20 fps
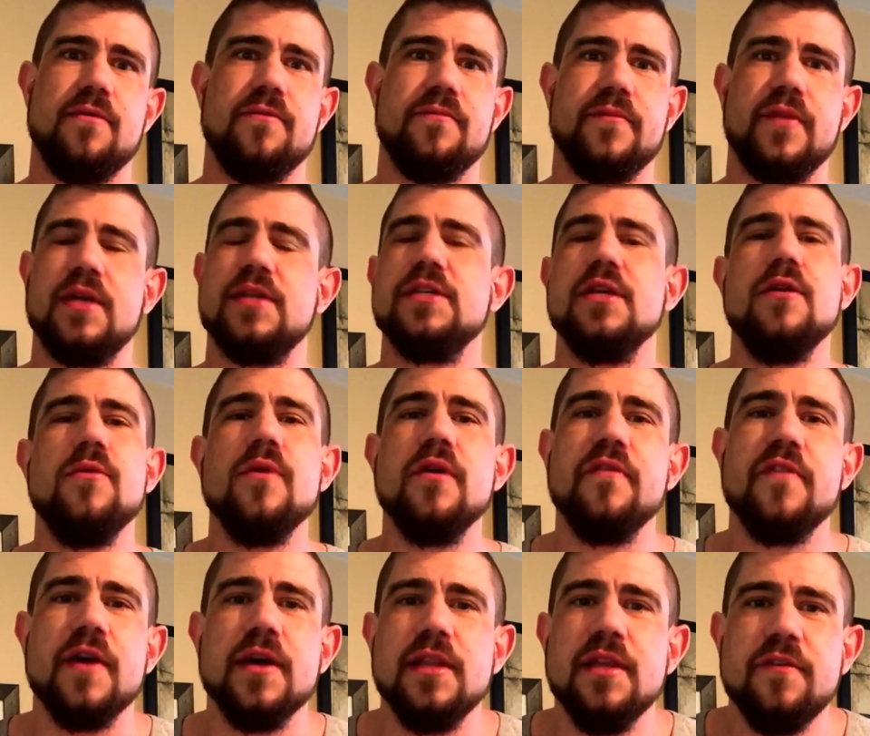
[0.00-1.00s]
because I don't want to
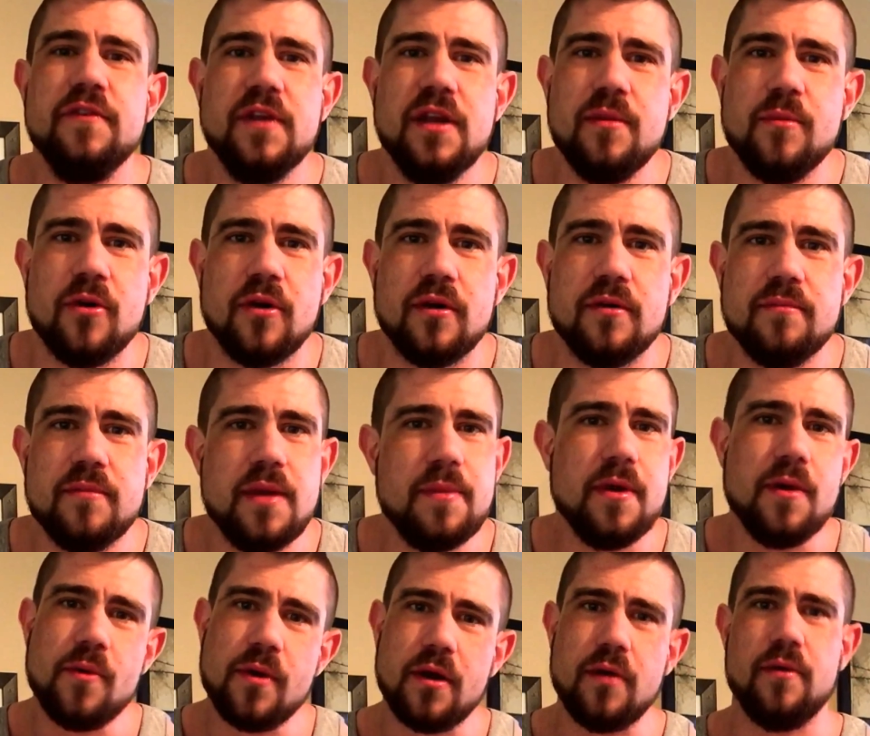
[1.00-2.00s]
fucking lift anymore. Maybe
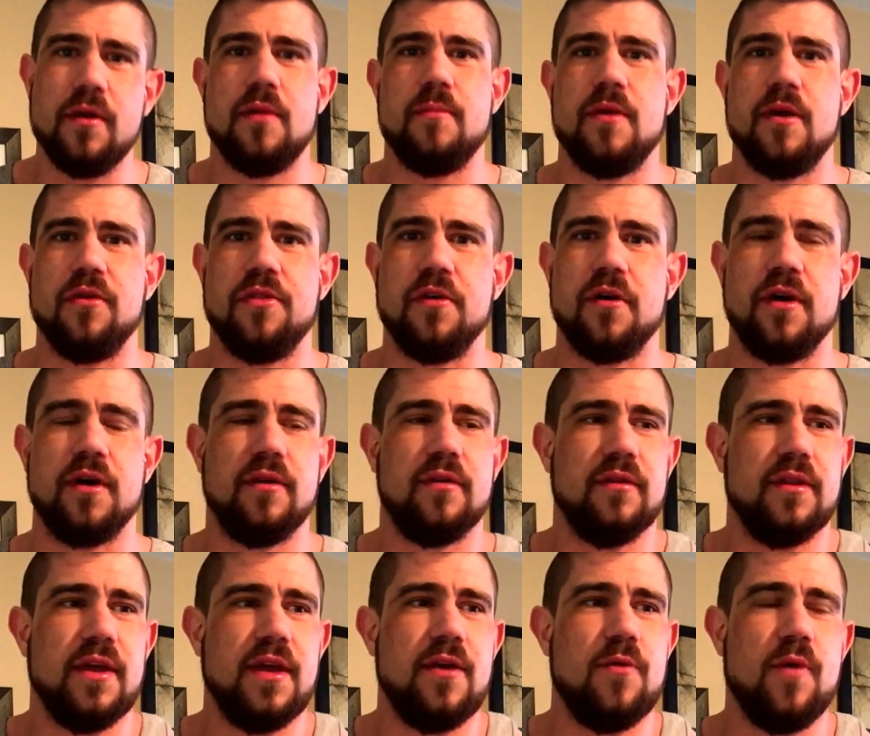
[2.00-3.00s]
I want to run a
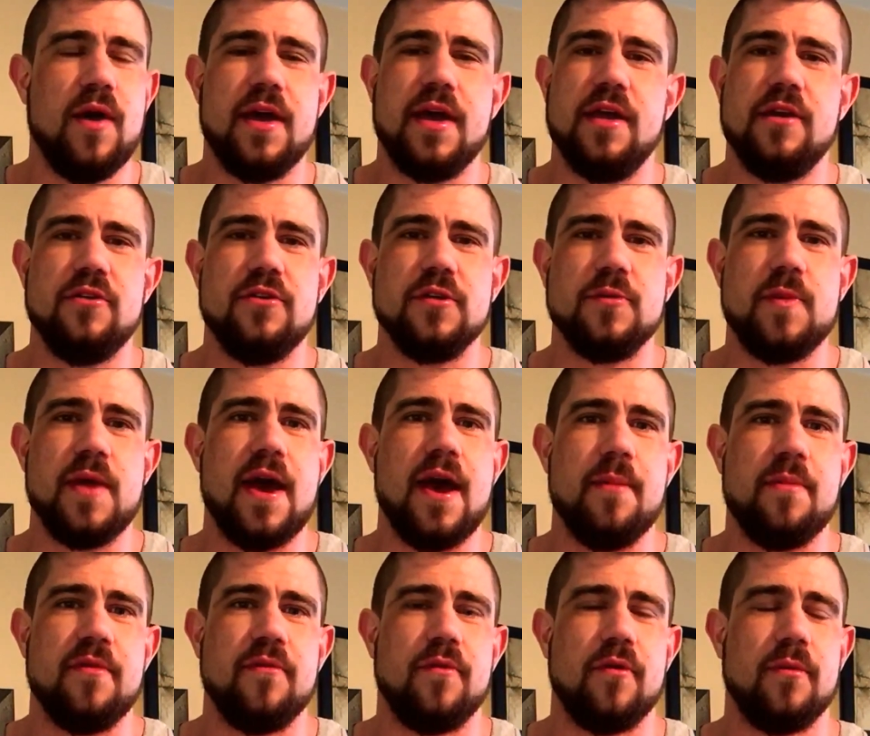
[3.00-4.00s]
marathon. Like, why can't you just be
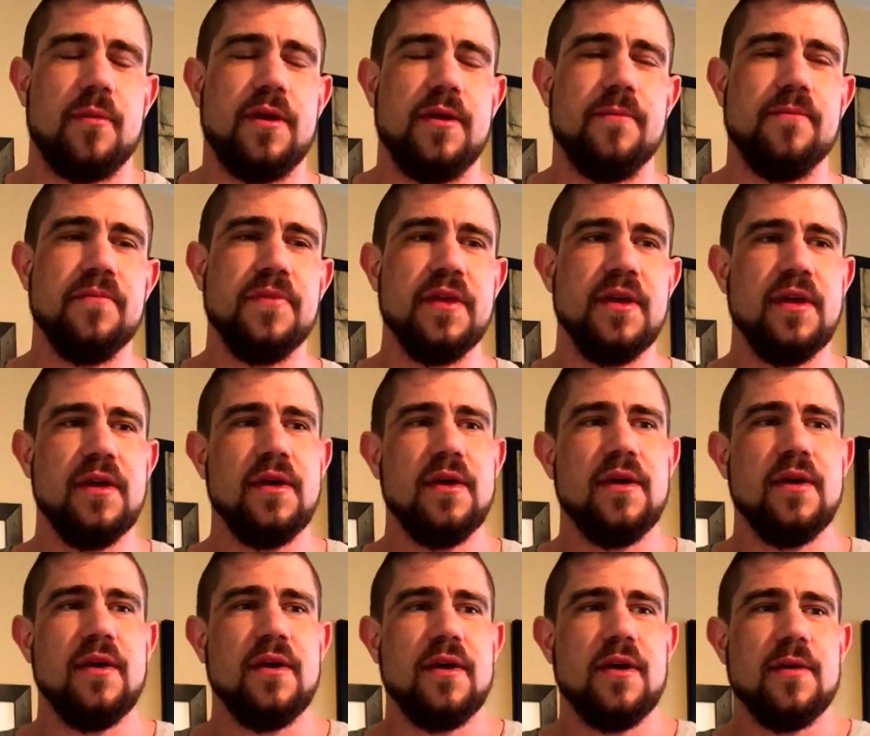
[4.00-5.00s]
happy for me?
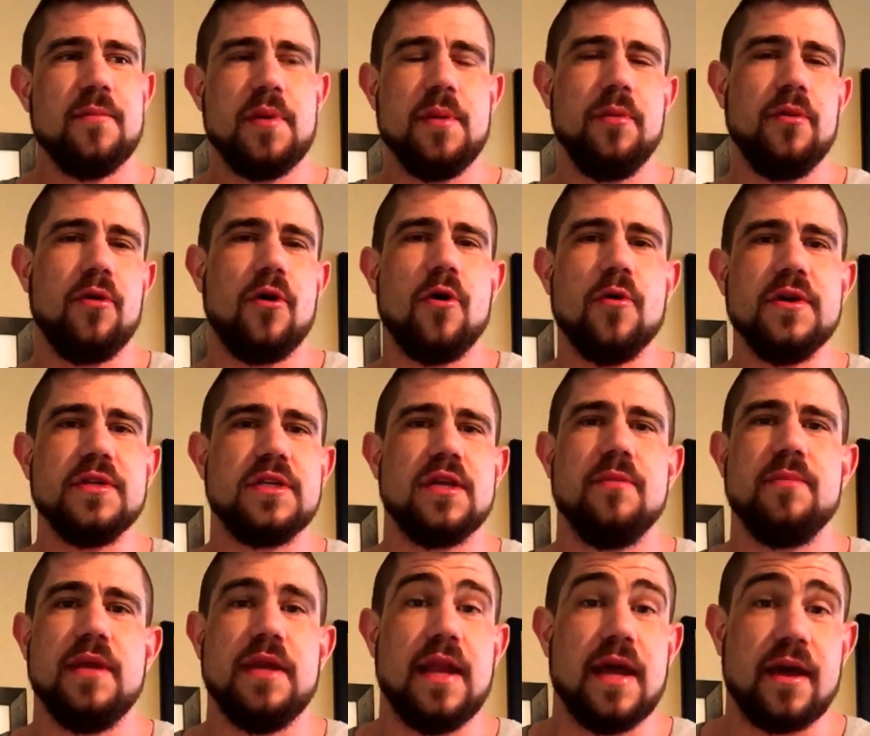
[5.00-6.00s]
People are always
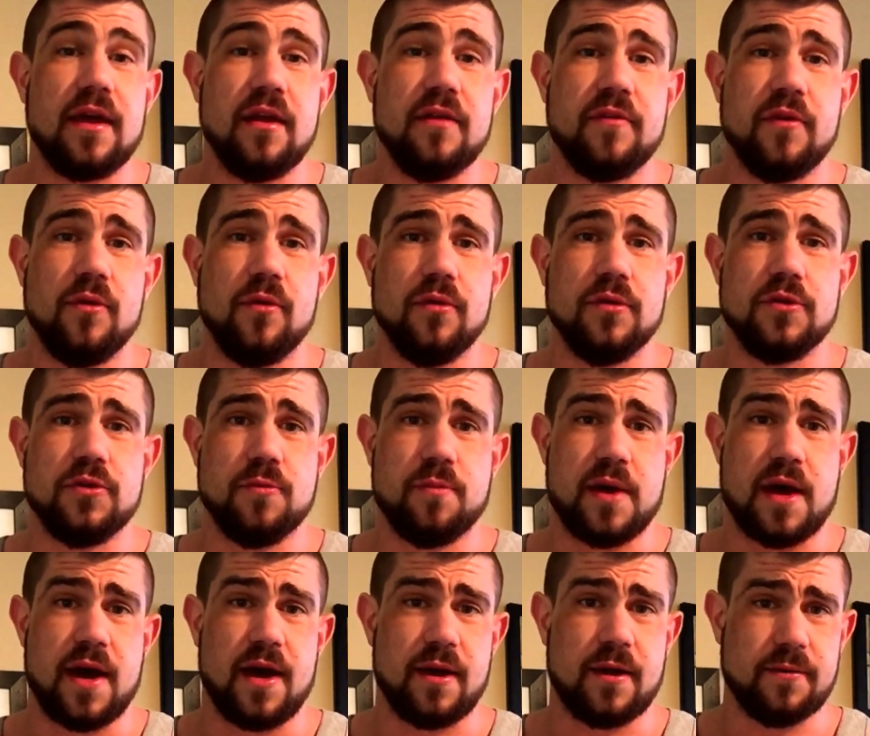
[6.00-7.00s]
going to be negative and hold you
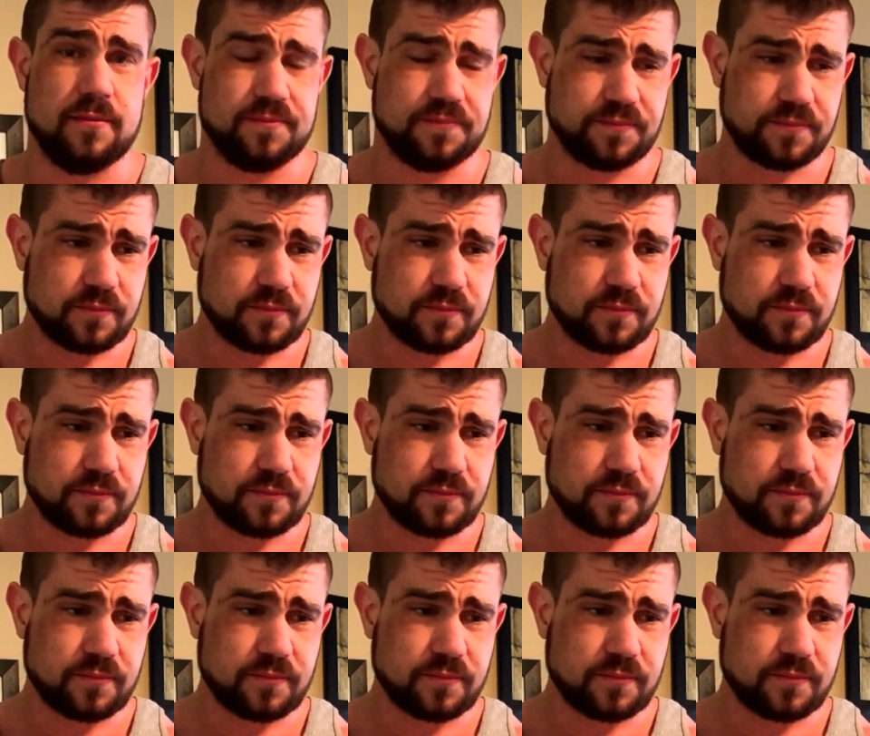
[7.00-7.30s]
back.